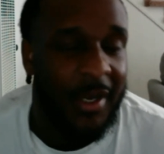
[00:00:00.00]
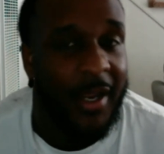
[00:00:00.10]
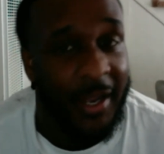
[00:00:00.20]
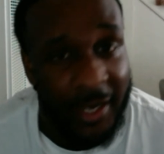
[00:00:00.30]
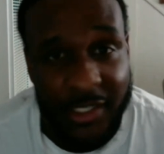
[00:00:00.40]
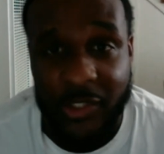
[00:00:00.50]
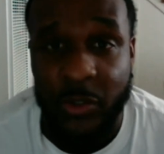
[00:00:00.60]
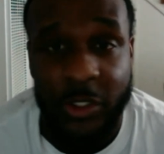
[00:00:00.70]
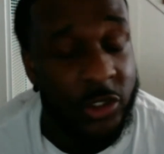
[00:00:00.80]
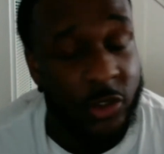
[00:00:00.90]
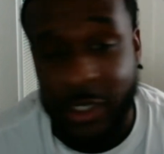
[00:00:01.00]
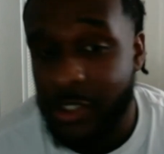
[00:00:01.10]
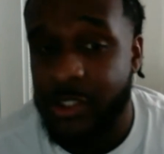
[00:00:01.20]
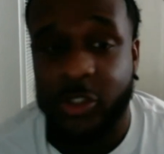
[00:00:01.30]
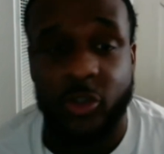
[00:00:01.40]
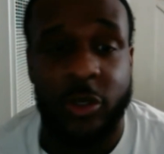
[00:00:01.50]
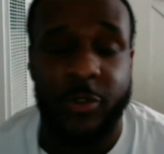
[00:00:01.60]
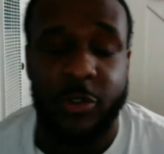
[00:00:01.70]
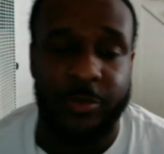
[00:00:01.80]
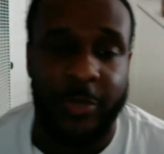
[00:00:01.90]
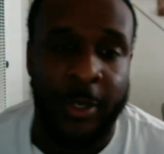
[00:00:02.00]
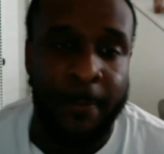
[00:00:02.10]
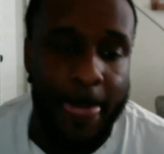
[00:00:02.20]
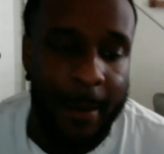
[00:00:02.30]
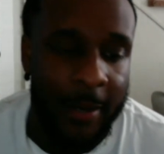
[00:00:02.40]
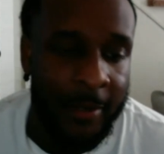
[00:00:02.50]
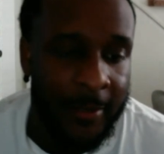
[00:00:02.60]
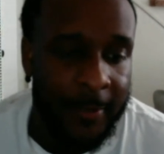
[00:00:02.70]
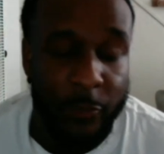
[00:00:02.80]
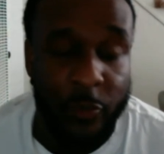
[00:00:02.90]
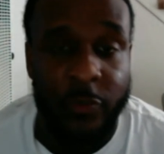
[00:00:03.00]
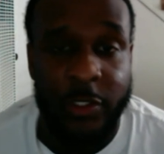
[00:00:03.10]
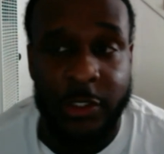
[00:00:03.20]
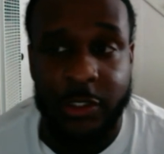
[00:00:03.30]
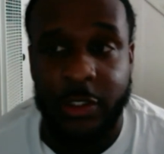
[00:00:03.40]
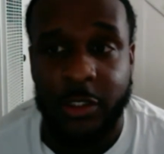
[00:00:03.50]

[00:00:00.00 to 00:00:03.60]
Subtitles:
And I just want to get straight into the scriptures, man, and prove this